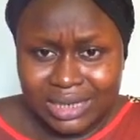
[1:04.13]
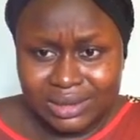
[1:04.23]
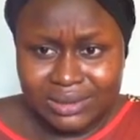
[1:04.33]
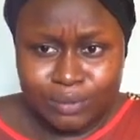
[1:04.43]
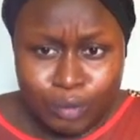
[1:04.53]

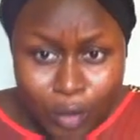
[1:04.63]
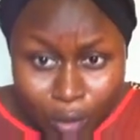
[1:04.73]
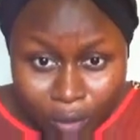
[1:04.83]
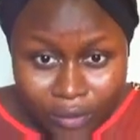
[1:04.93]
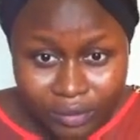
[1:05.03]
us
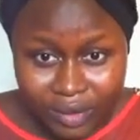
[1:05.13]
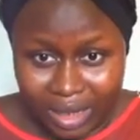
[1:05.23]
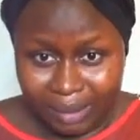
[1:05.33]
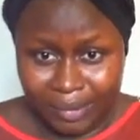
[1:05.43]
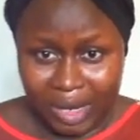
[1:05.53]
more
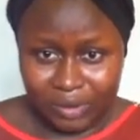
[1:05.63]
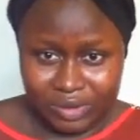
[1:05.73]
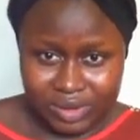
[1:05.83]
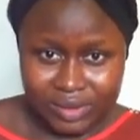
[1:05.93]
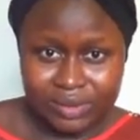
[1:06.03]
about
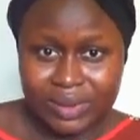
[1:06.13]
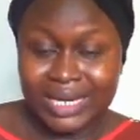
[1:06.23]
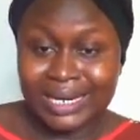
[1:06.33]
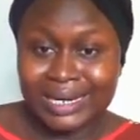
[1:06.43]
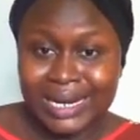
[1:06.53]

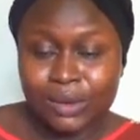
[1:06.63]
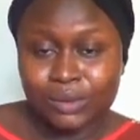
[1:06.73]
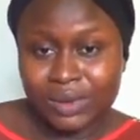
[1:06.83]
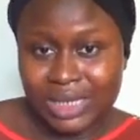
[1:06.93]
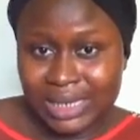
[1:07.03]
a
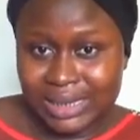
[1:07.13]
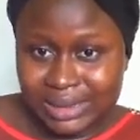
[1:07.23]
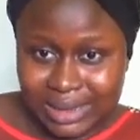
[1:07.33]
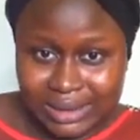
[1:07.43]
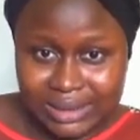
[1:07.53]
noun in a
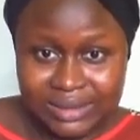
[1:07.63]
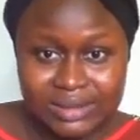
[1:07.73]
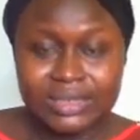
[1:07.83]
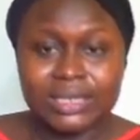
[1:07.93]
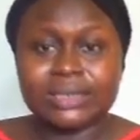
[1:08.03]
sentence.
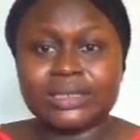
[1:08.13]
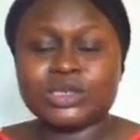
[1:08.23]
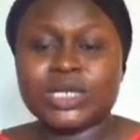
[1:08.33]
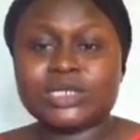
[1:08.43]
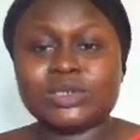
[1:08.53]
They
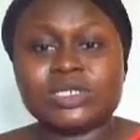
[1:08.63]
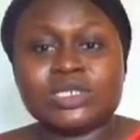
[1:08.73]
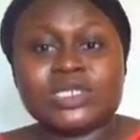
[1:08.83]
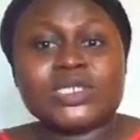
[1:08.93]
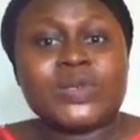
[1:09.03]
try to
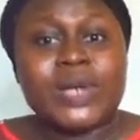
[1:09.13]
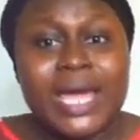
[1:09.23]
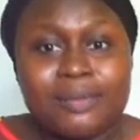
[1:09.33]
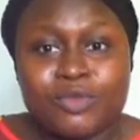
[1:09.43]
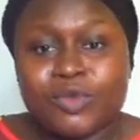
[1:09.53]

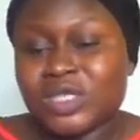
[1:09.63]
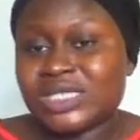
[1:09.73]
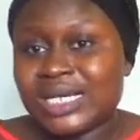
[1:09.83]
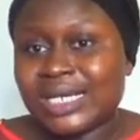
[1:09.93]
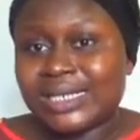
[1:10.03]
describe what
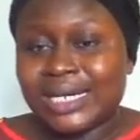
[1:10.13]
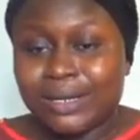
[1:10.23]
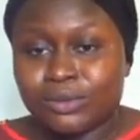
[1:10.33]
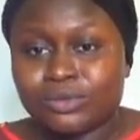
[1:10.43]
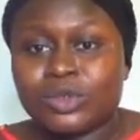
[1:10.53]
that
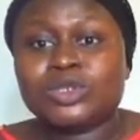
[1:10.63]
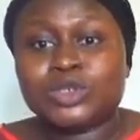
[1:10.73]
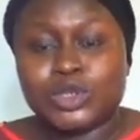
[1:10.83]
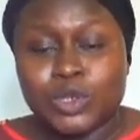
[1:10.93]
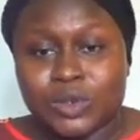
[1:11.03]
noun
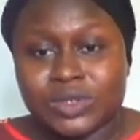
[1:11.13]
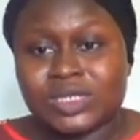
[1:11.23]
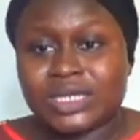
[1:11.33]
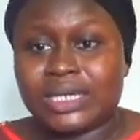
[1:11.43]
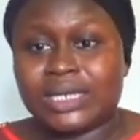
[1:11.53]
does
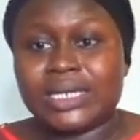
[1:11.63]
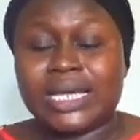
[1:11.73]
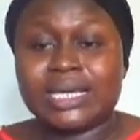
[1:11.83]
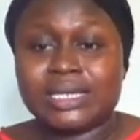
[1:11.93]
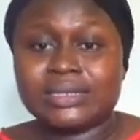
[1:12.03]
in
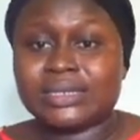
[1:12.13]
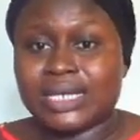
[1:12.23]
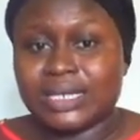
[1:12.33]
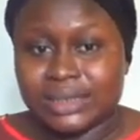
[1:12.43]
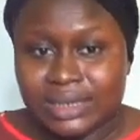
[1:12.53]
a
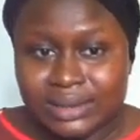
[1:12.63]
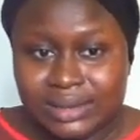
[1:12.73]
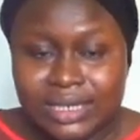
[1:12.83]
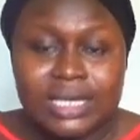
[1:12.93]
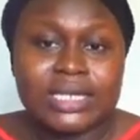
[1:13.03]
sentence.
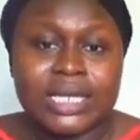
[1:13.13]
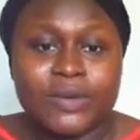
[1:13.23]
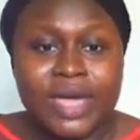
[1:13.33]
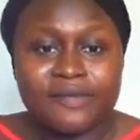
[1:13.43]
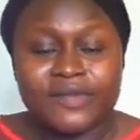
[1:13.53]
Now,
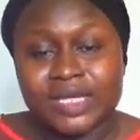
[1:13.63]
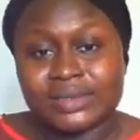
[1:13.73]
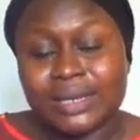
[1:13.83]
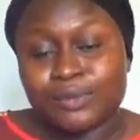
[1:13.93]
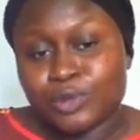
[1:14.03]
we have
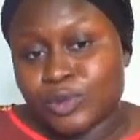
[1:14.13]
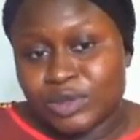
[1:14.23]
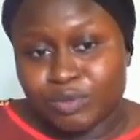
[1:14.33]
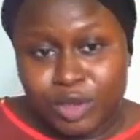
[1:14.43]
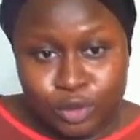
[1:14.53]
examples
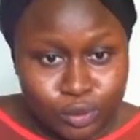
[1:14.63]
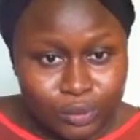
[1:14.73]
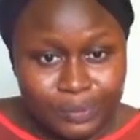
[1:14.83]
below.